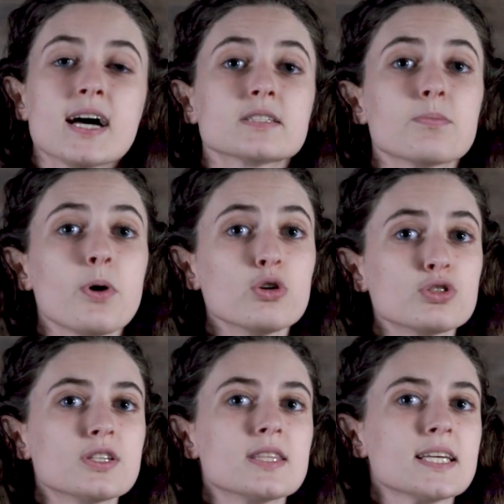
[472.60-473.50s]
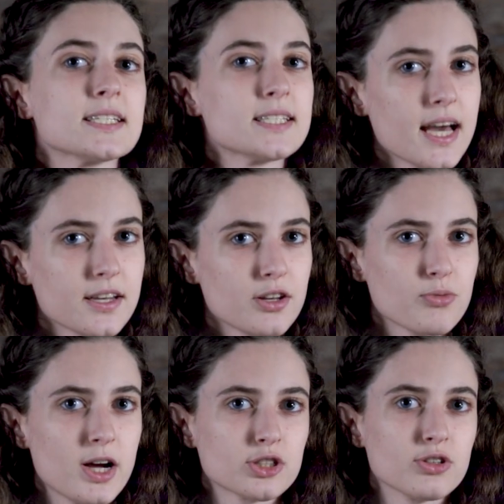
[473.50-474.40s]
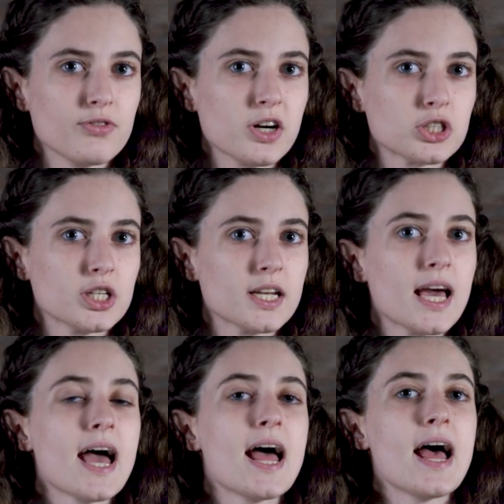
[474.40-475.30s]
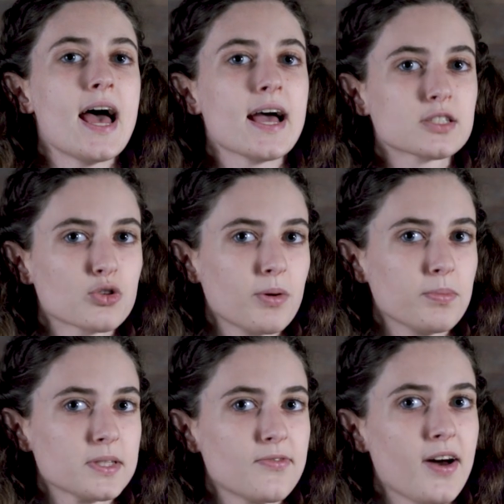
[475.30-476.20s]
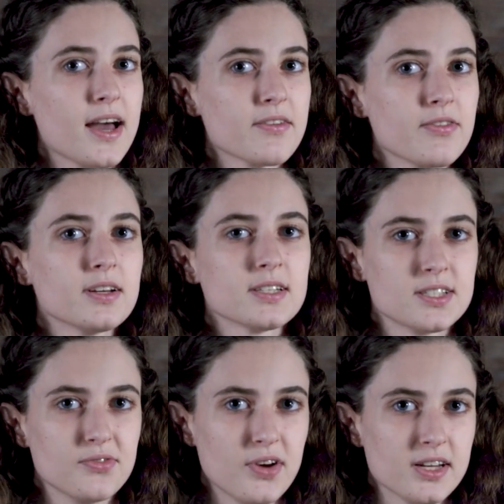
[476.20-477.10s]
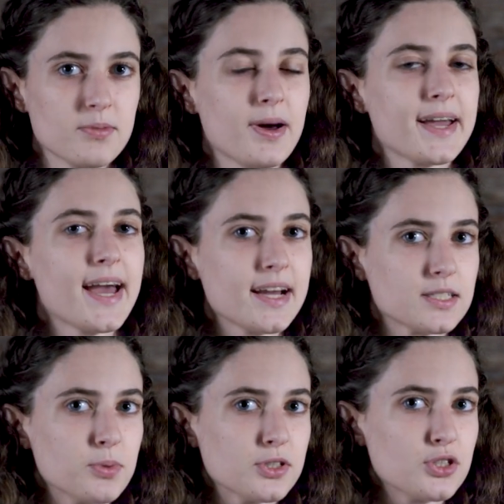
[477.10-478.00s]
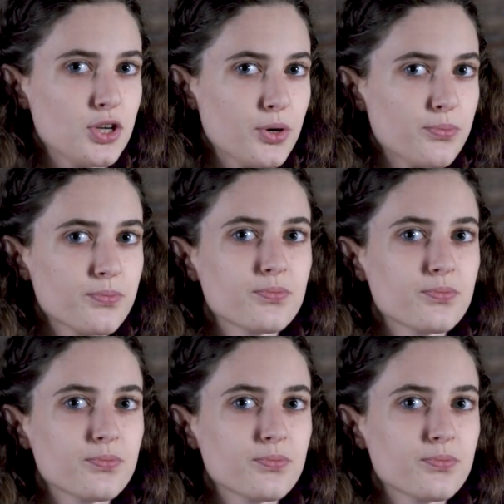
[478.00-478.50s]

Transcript: as opposed to the intended rational function x squared plus 5 divided by x plus 2.